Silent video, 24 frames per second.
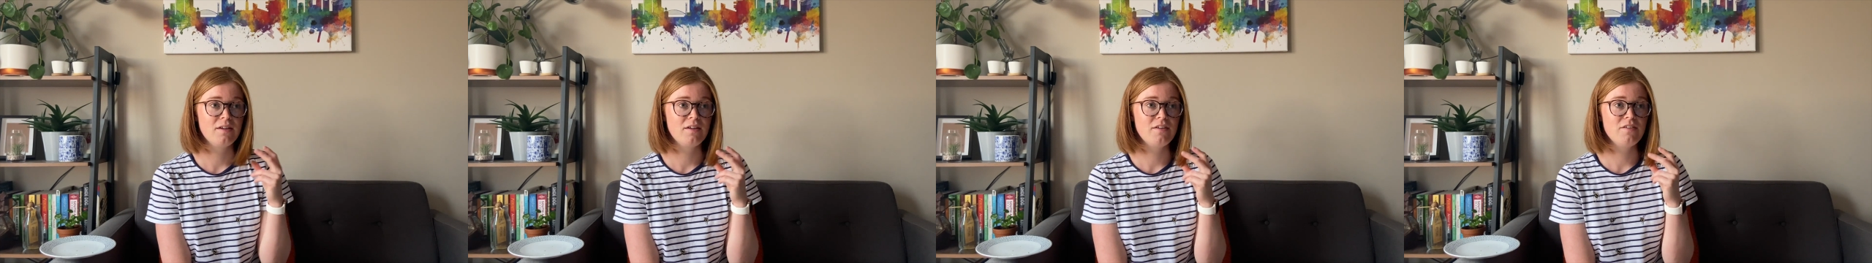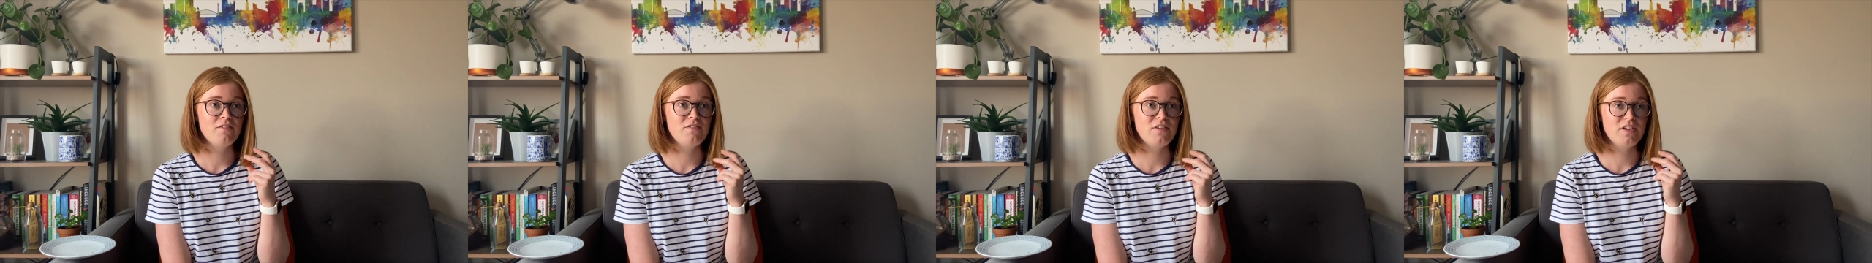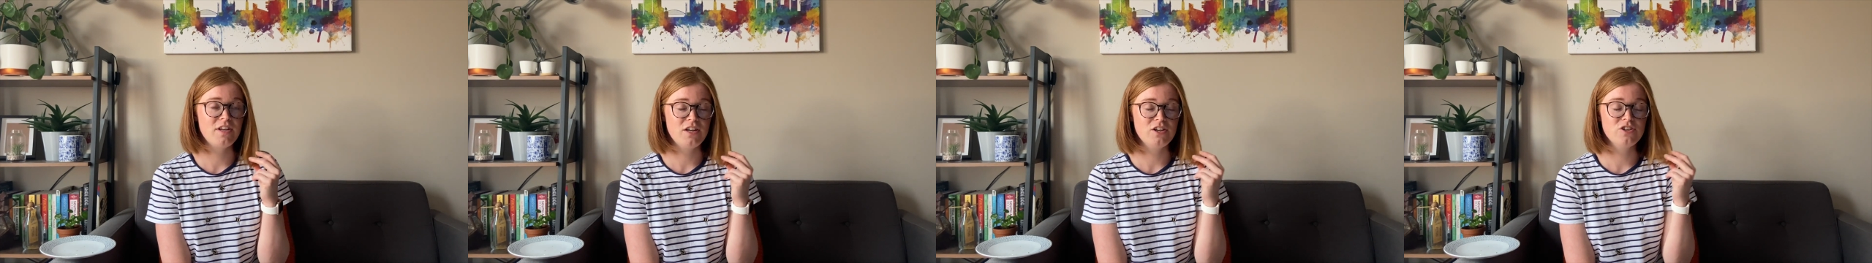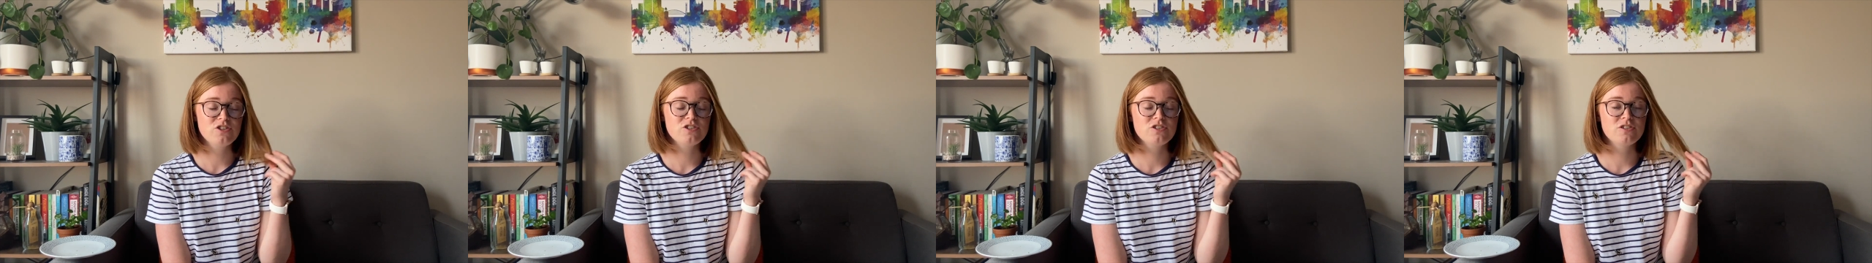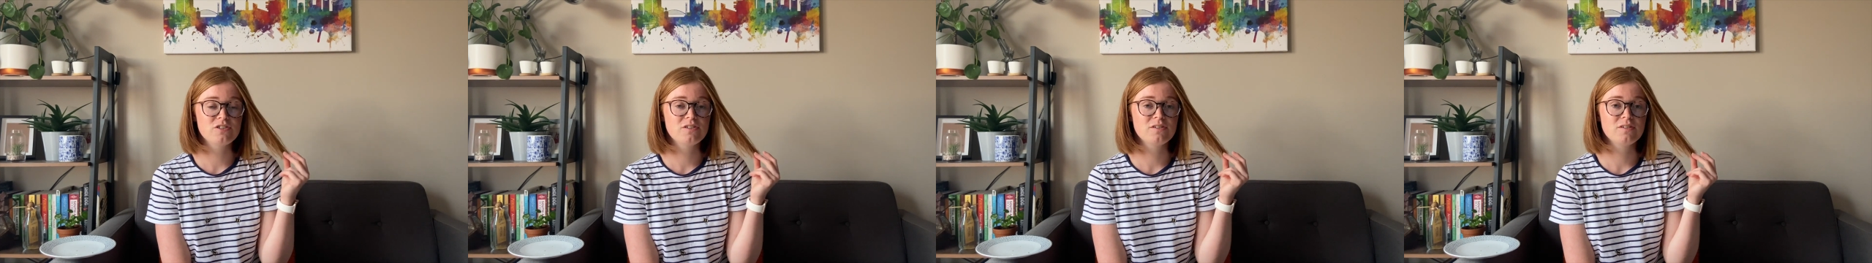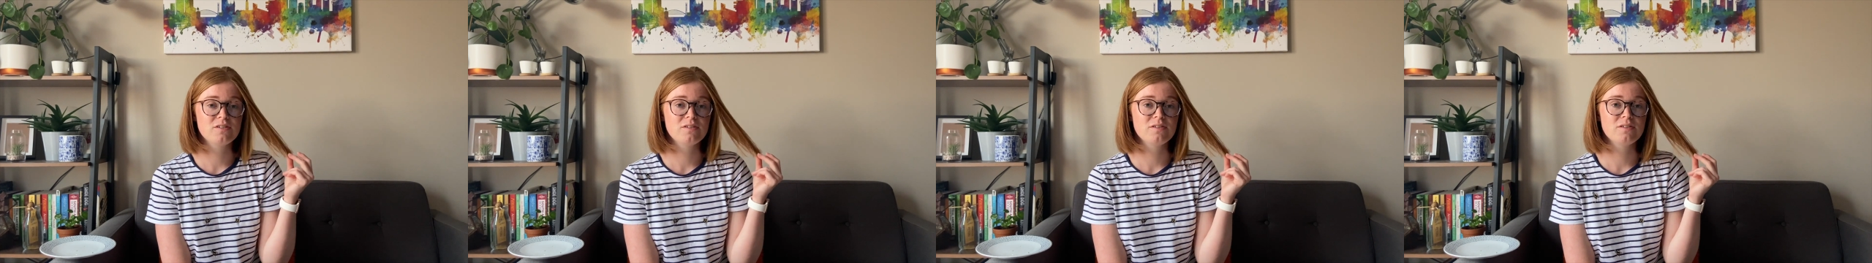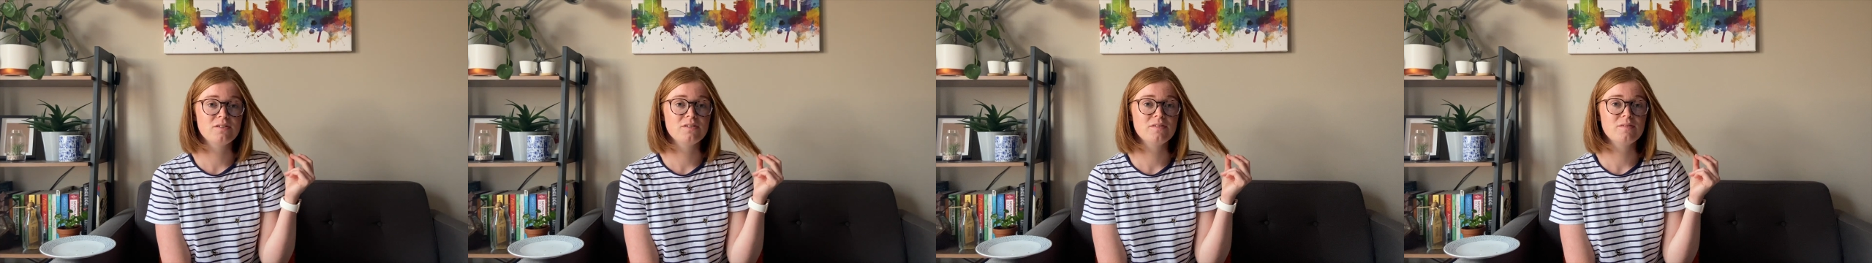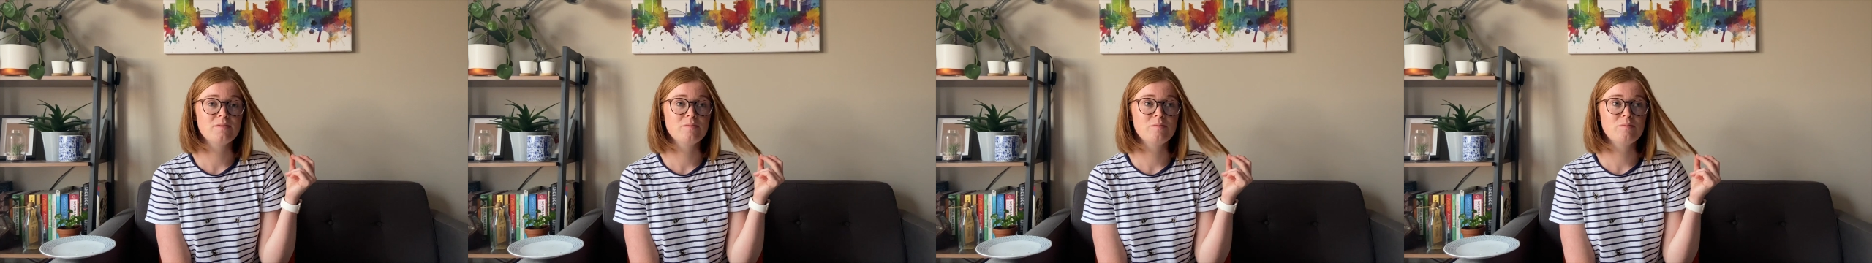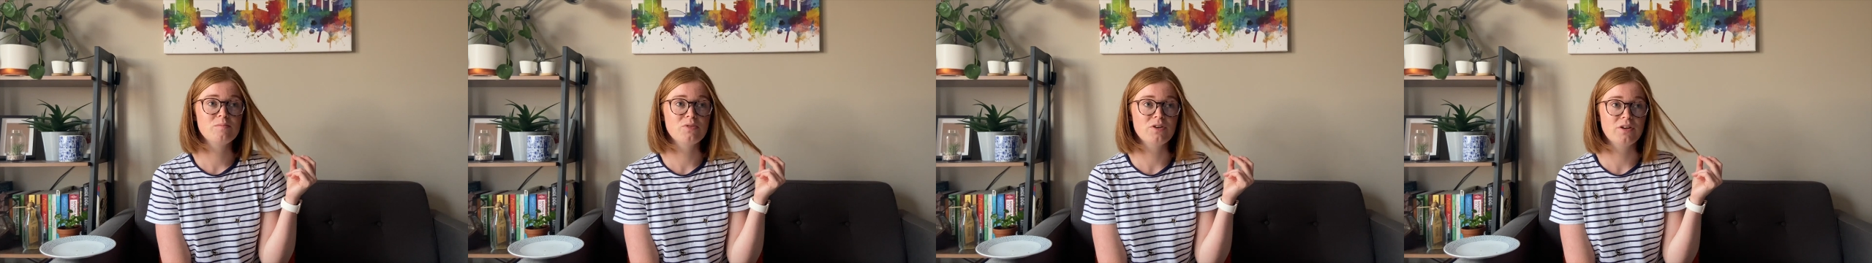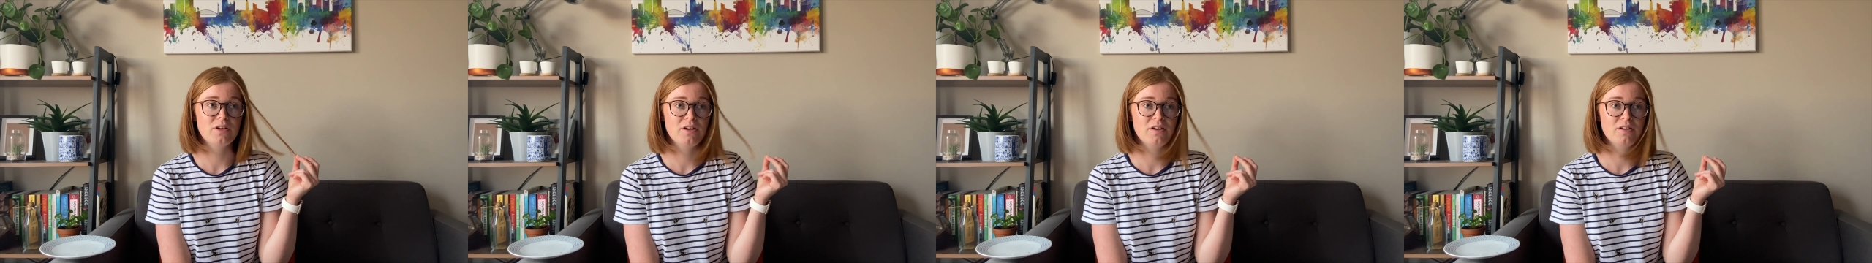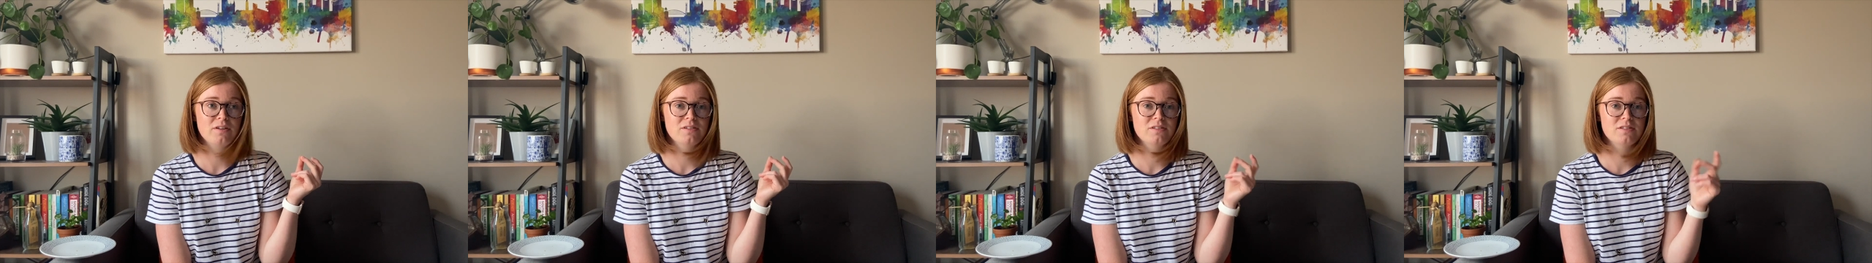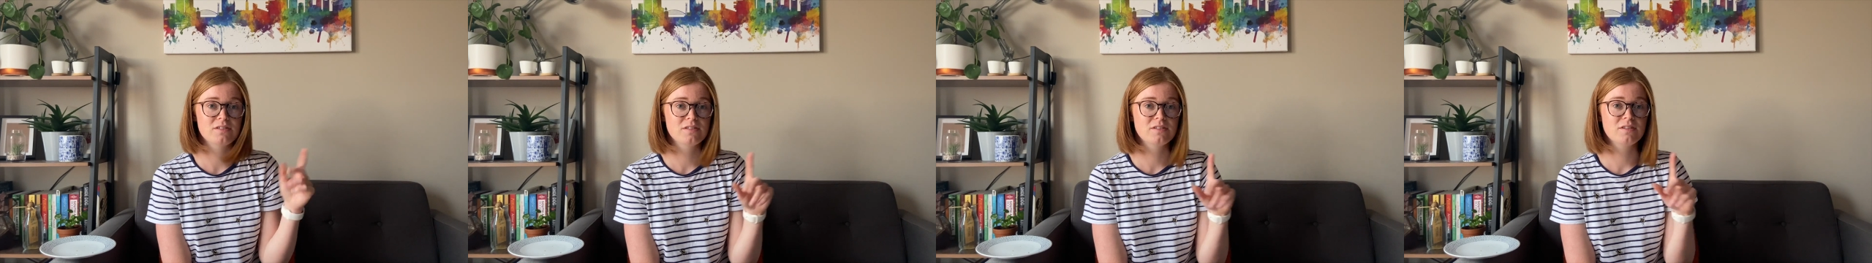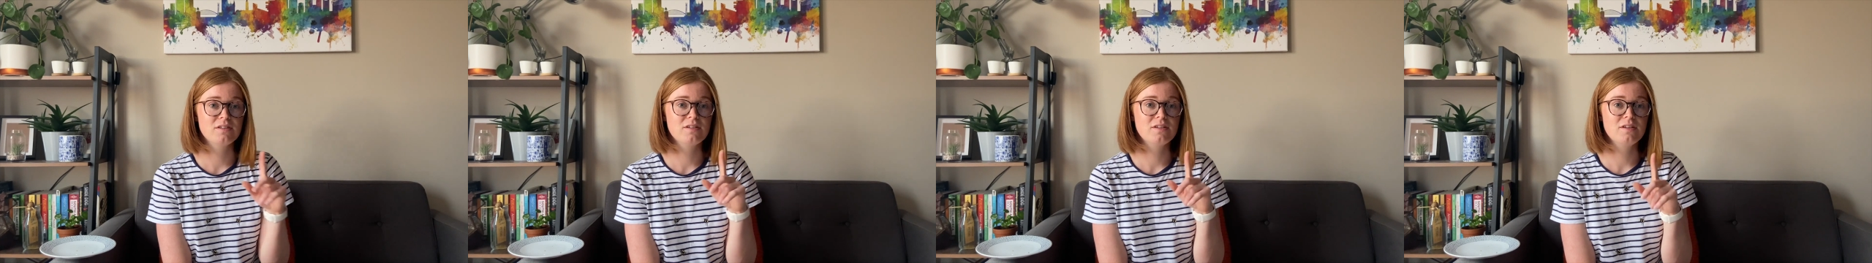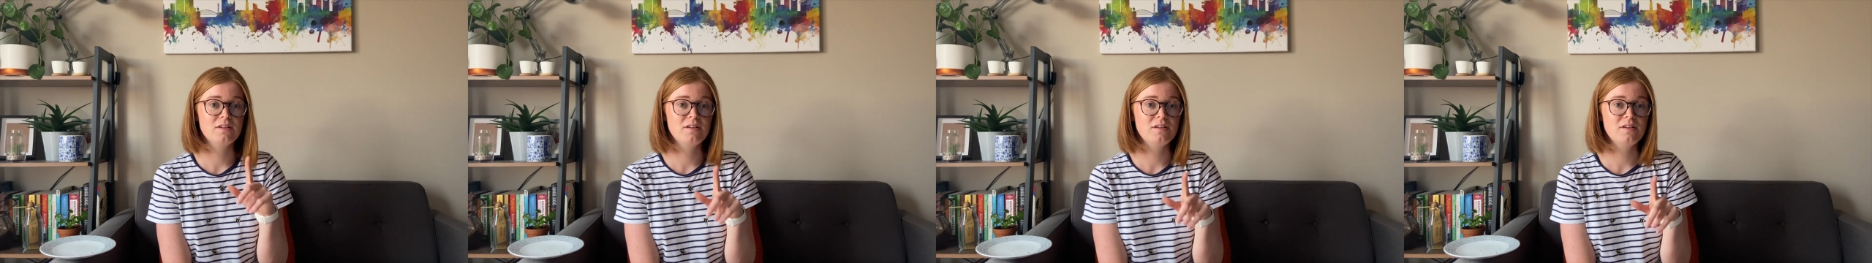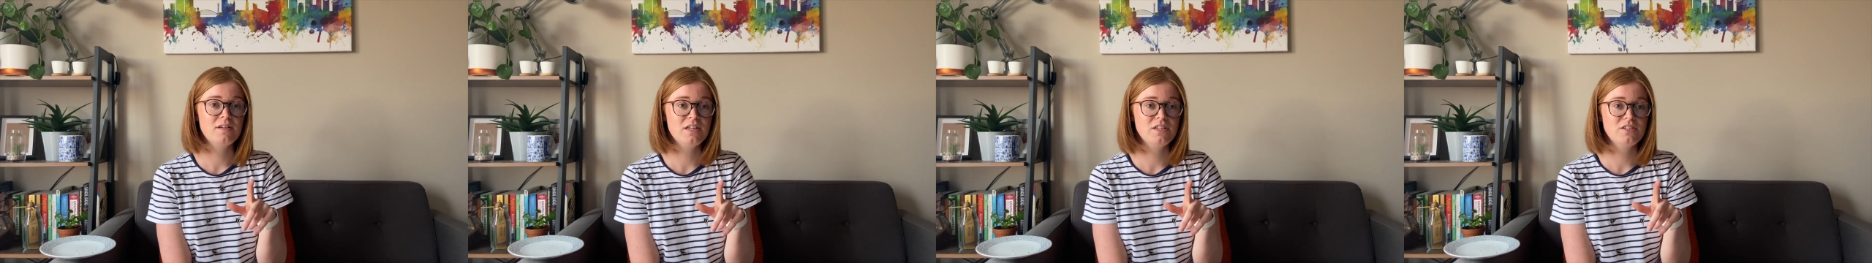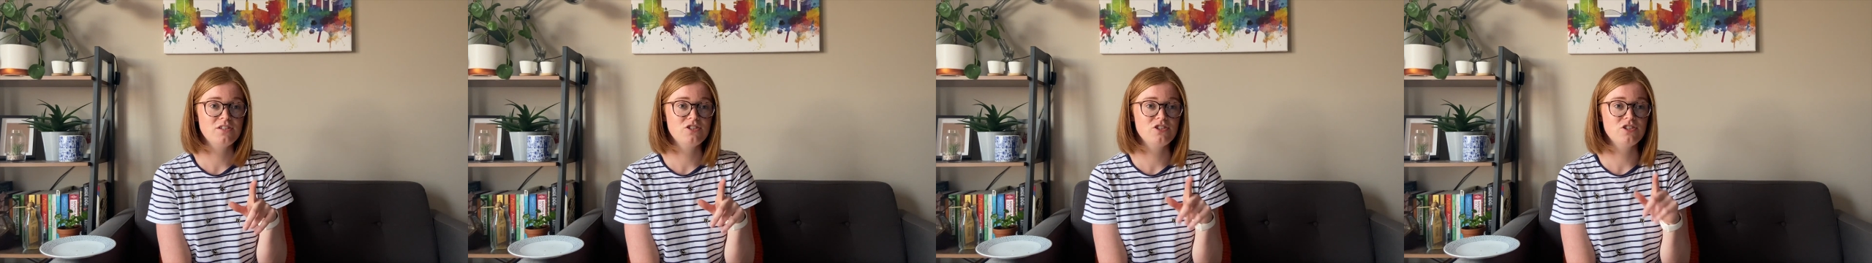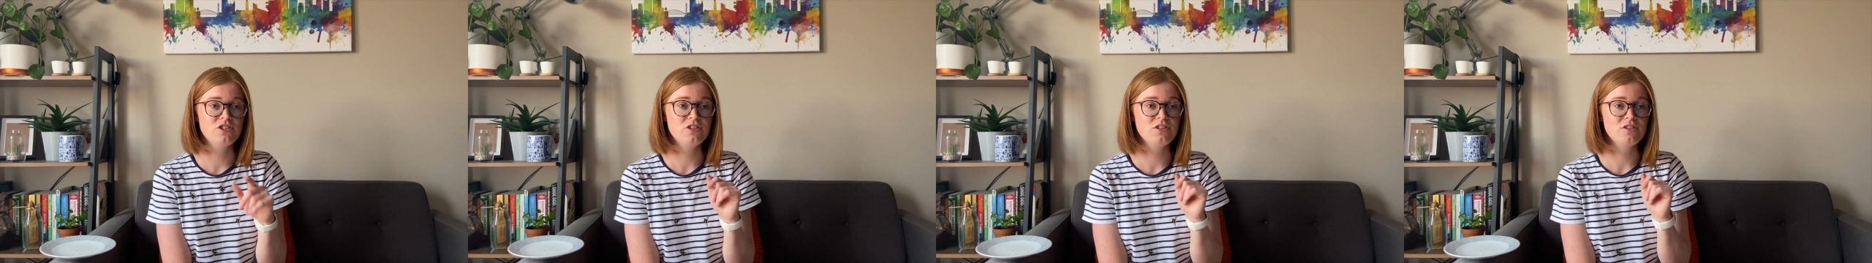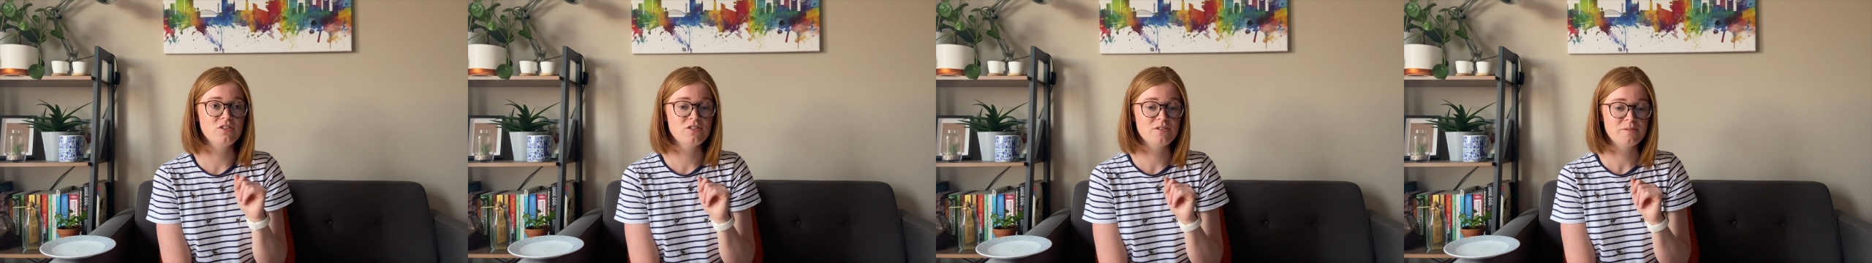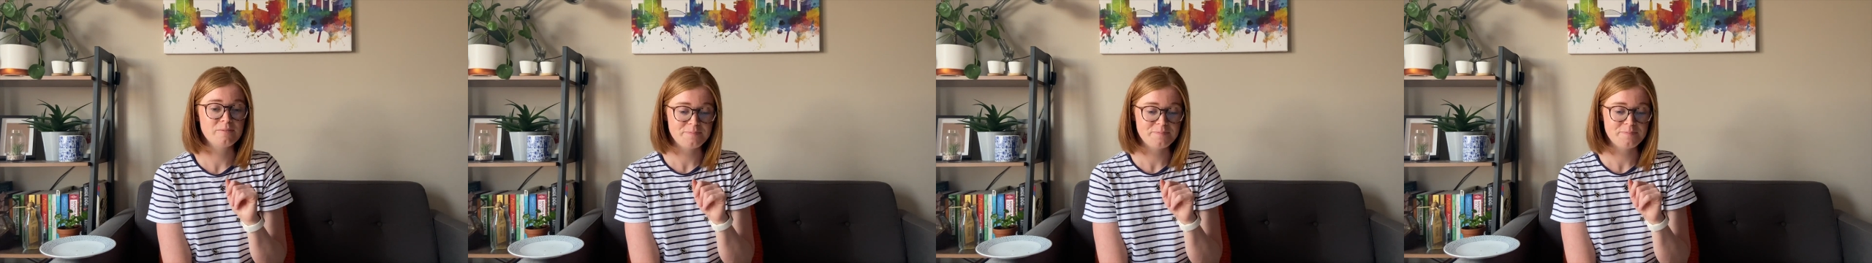finished products, knititude,